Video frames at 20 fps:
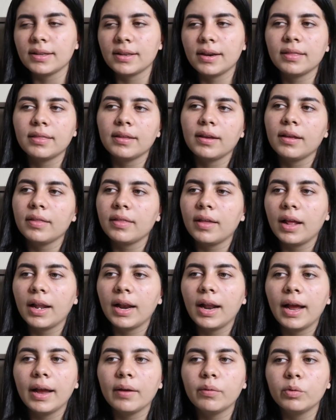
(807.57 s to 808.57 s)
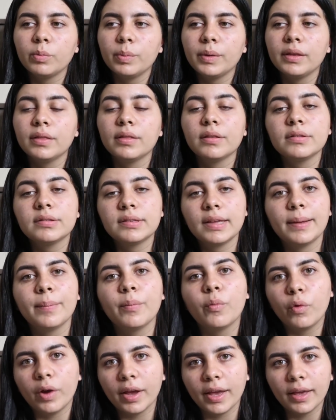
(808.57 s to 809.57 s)
and I think that I would be the
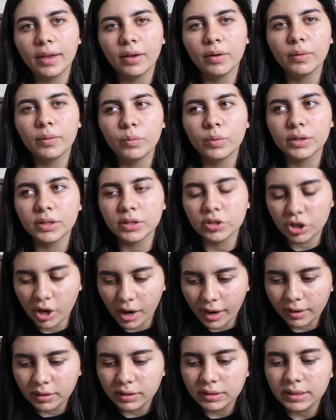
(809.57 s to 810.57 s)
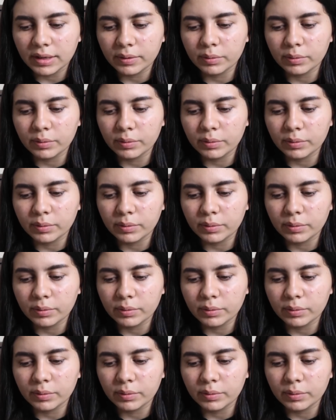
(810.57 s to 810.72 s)
same way with a child.